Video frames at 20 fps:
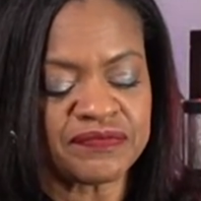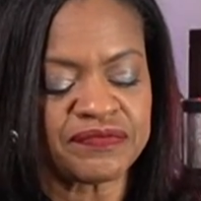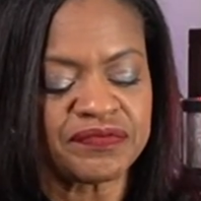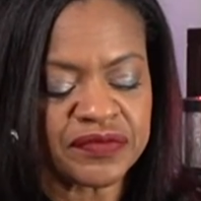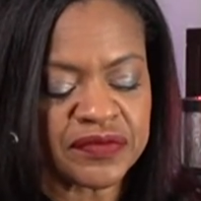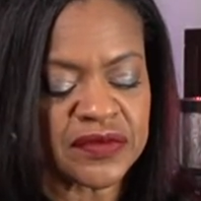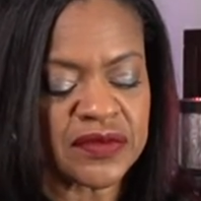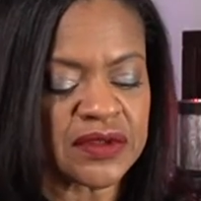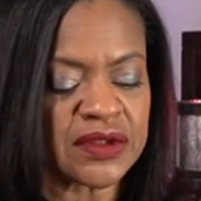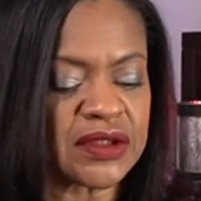
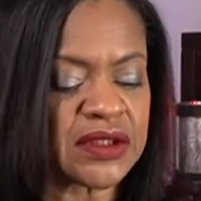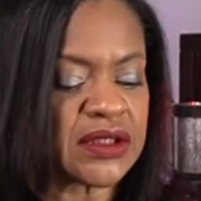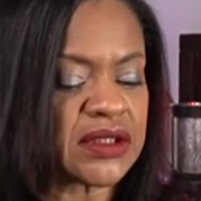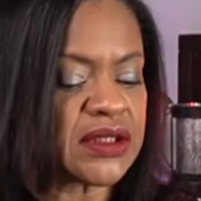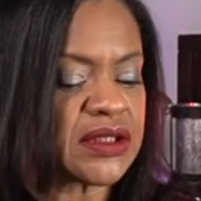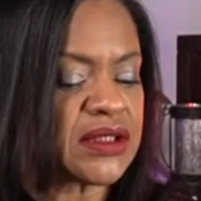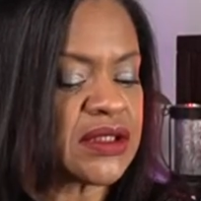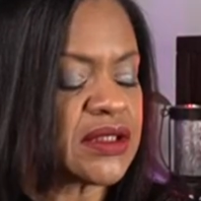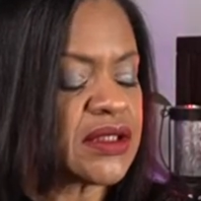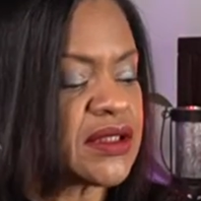
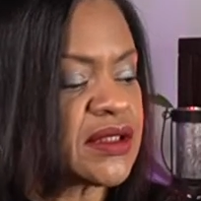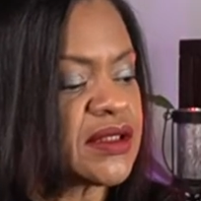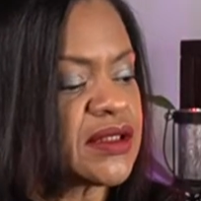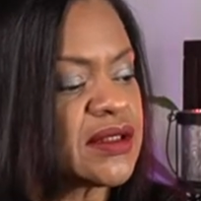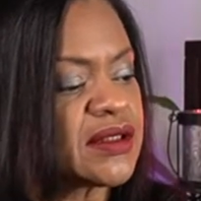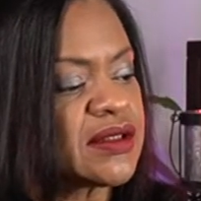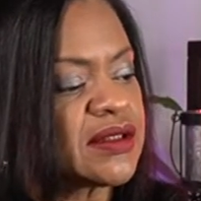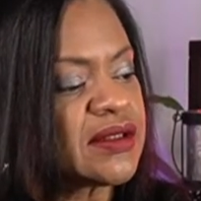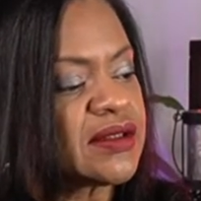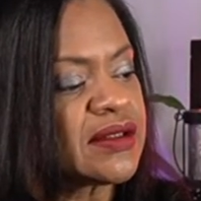
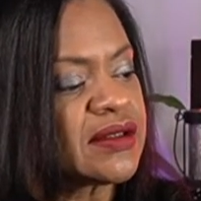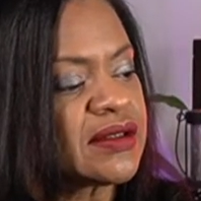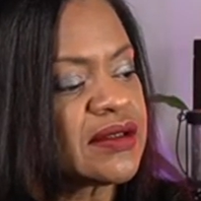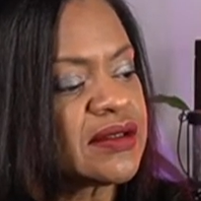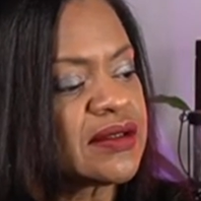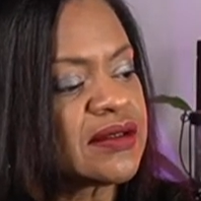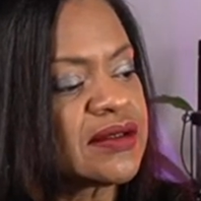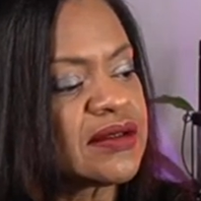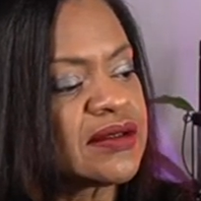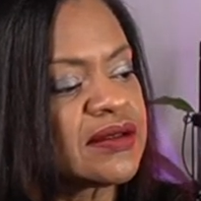
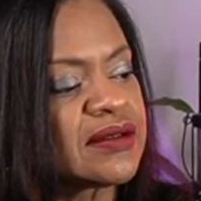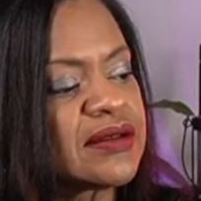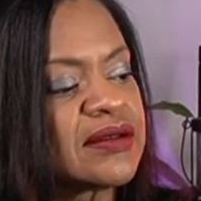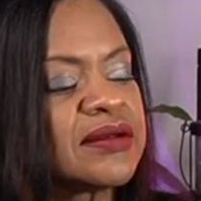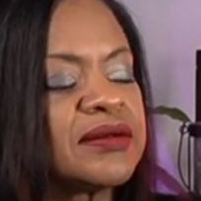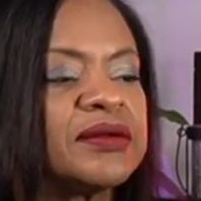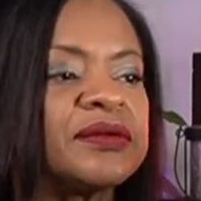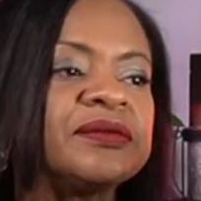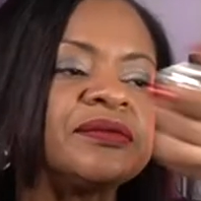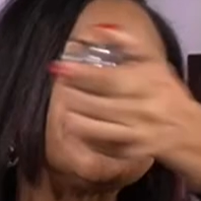
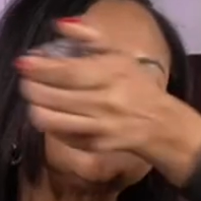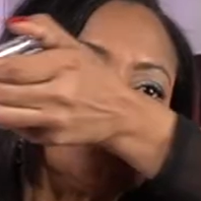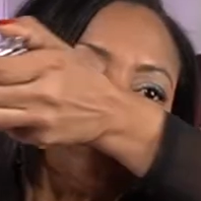No one is speaking in this clip.